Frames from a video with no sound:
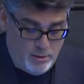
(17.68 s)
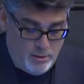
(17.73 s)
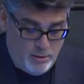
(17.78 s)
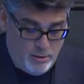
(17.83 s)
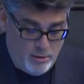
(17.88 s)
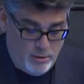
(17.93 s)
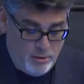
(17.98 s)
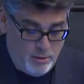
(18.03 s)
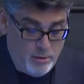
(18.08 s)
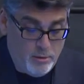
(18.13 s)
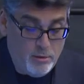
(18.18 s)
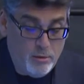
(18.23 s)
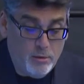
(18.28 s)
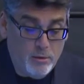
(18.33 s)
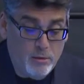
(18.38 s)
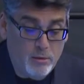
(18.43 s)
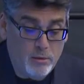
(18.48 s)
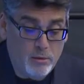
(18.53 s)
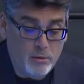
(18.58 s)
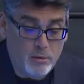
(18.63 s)

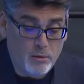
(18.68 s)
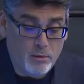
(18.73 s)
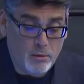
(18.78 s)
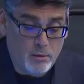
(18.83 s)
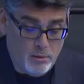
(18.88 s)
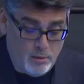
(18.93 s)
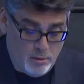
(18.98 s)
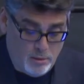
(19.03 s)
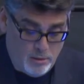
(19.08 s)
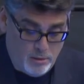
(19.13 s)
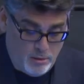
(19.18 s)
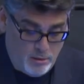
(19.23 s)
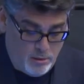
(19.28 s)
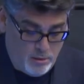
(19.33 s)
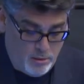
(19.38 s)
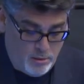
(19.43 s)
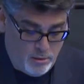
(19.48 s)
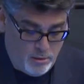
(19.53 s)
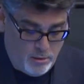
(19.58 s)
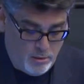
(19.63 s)

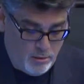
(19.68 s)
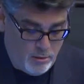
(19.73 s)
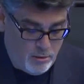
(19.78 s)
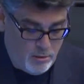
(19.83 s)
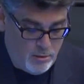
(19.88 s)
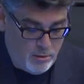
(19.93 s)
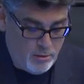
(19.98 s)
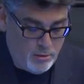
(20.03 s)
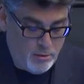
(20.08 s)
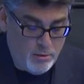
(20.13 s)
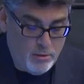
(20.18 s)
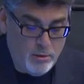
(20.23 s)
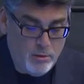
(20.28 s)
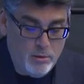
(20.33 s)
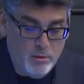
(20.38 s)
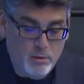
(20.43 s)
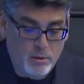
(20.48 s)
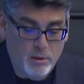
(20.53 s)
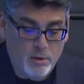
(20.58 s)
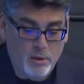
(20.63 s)

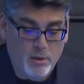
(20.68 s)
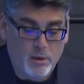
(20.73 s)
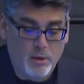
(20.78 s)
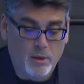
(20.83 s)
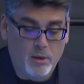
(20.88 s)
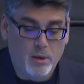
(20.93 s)
[no speech]